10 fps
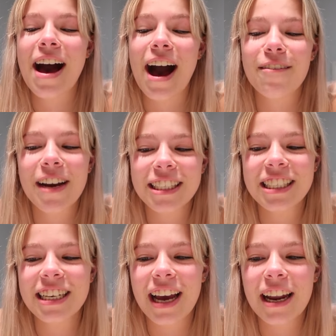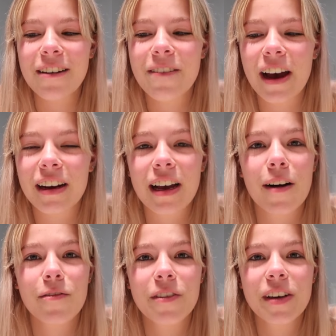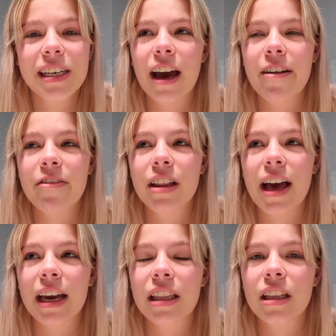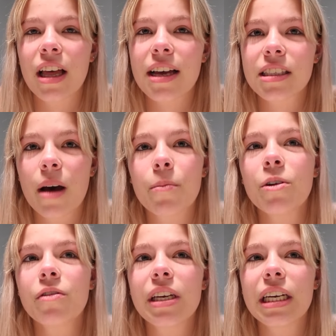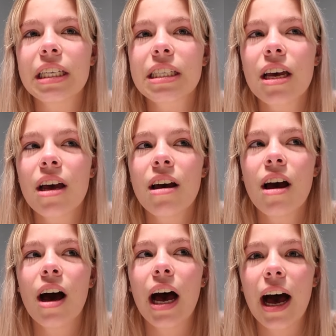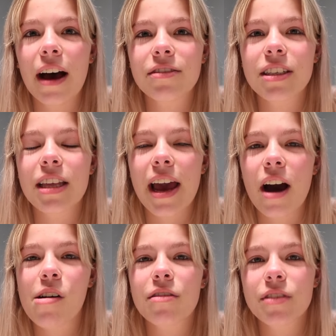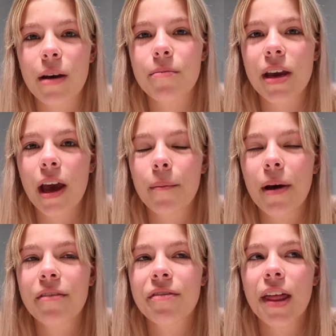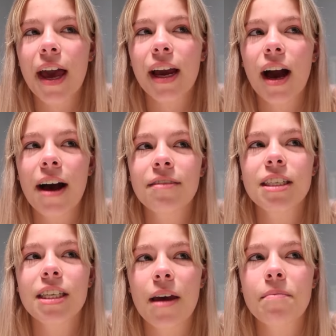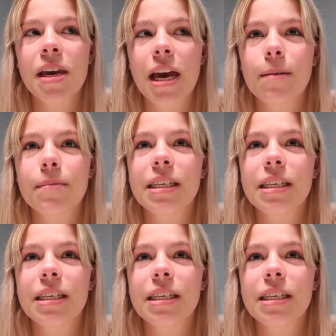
I've actually kind of found comfort, I feel like, in the last couple of years after the hour of 10 p.m. I feel like after 10 p.m.